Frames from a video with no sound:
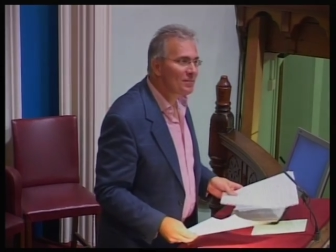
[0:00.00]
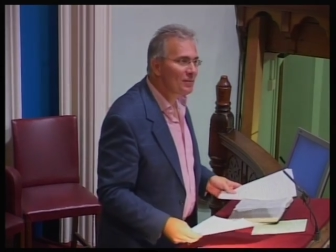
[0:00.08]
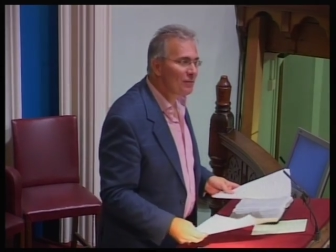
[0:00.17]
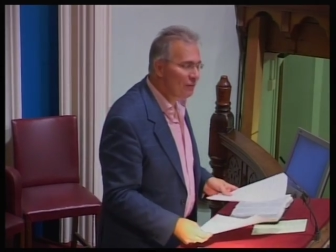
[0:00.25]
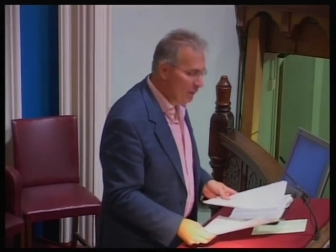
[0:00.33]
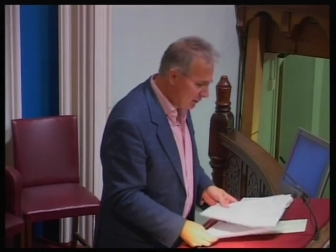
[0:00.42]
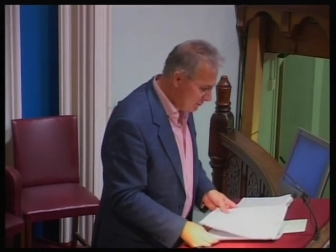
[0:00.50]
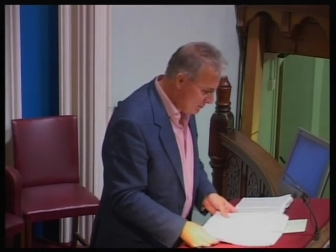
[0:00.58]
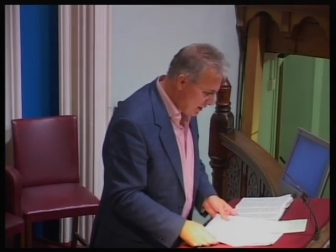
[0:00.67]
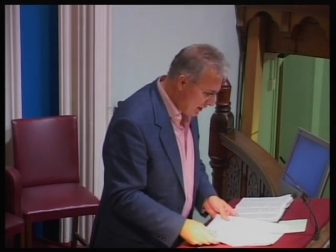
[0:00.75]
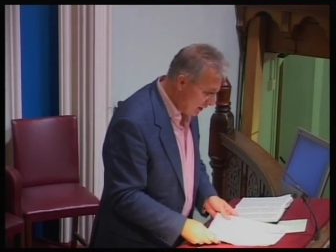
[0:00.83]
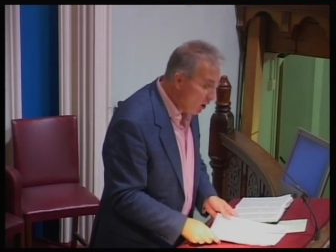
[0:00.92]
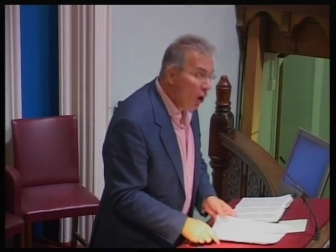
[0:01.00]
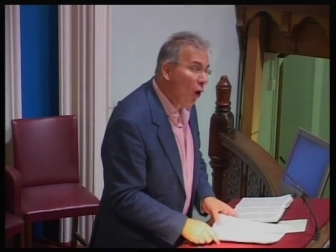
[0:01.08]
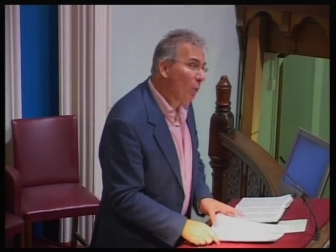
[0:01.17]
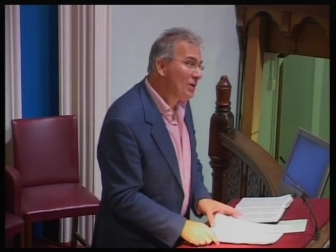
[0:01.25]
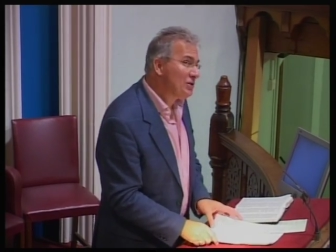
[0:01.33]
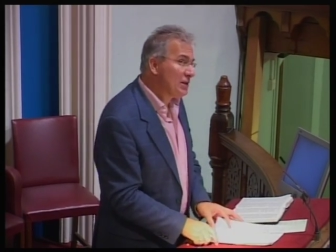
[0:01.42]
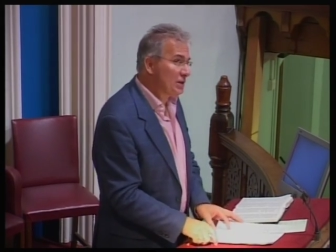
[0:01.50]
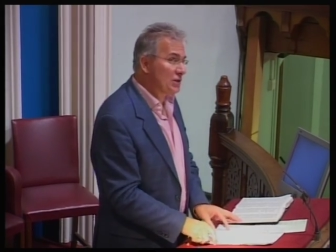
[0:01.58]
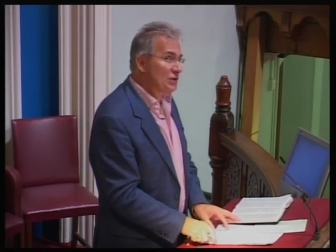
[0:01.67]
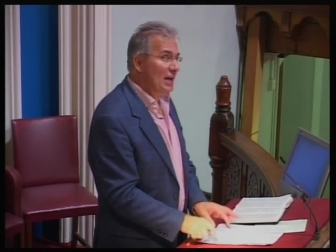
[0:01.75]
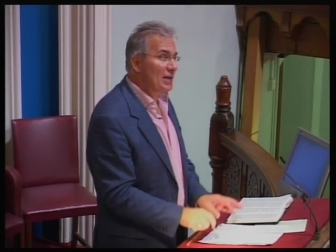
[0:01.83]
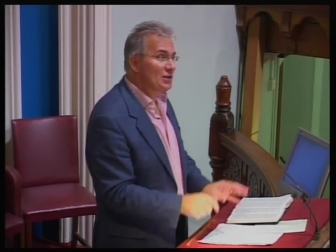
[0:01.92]
"Follow me," or when Jesus
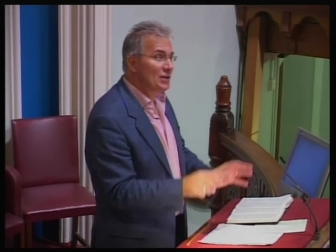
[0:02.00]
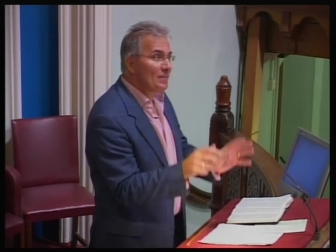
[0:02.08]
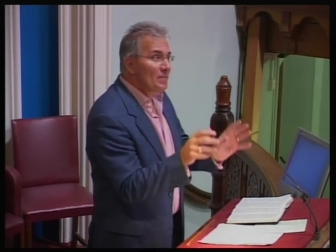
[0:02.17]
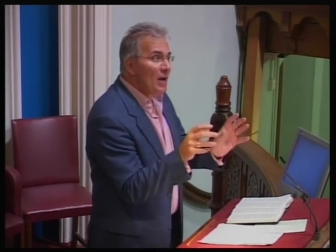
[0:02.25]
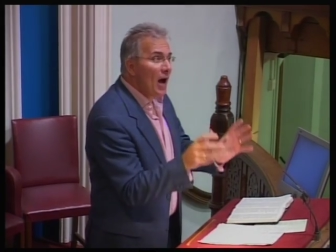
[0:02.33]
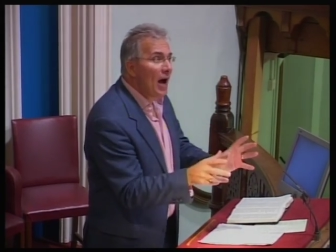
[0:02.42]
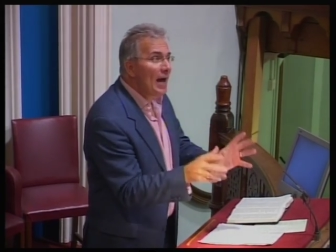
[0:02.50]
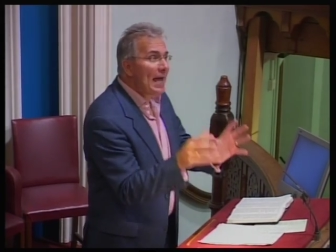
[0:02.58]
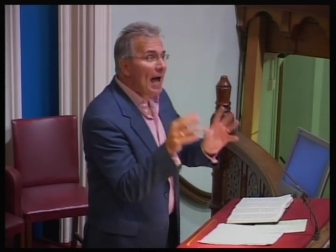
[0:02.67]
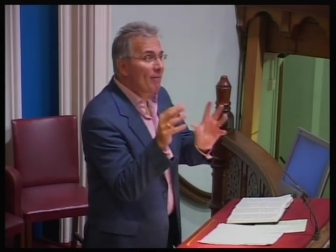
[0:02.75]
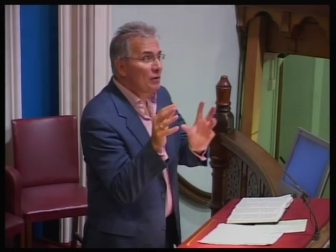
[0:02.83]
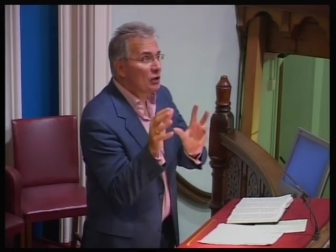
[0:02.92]
says, "I have a